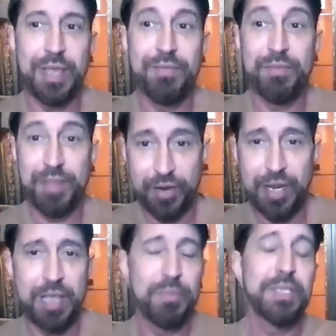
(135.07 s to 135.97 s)
and their
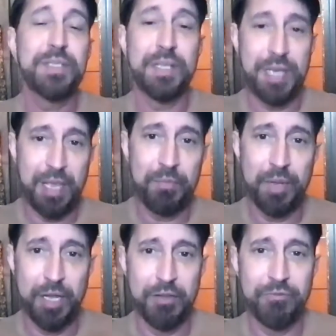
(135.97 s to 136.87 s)
name is the name
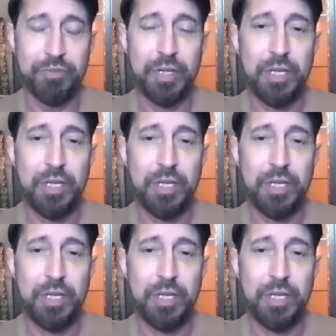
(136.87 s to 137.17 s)
of